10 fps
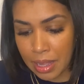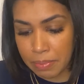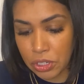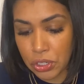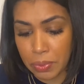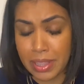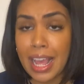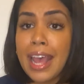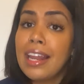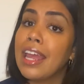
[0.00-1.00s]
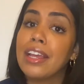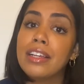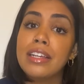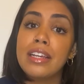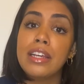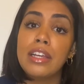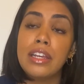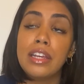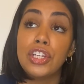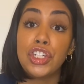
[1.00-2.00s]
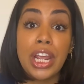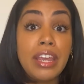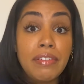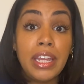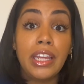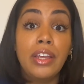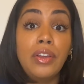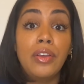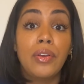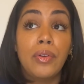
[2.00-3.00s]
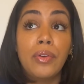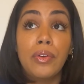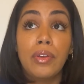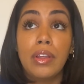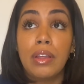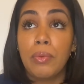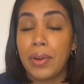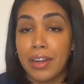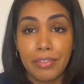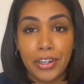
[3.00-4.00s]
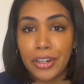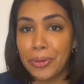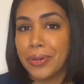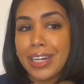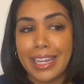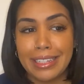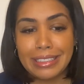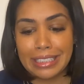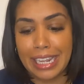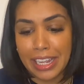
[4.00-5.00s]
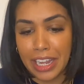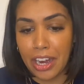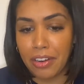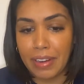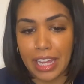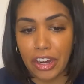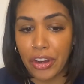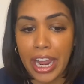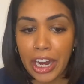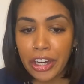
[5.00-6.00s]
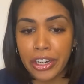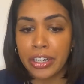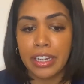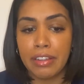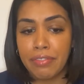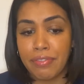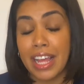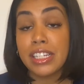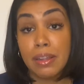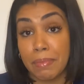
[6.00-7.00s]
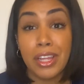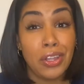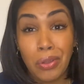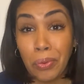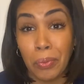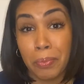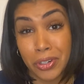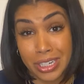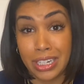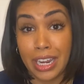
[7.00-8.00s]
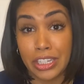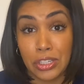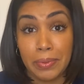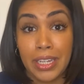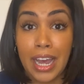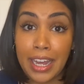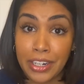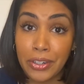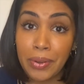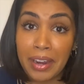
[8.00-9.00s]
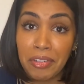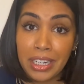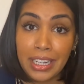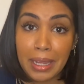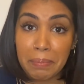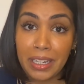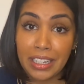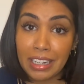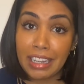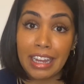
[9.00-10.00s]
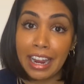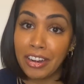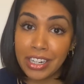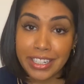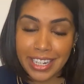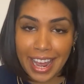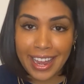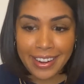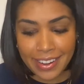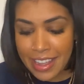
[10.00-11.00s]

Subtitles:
So doing that, like shaving wherever, or like taking care of like your hair, if that's something you personally like doing. I really like being like a hairless cat.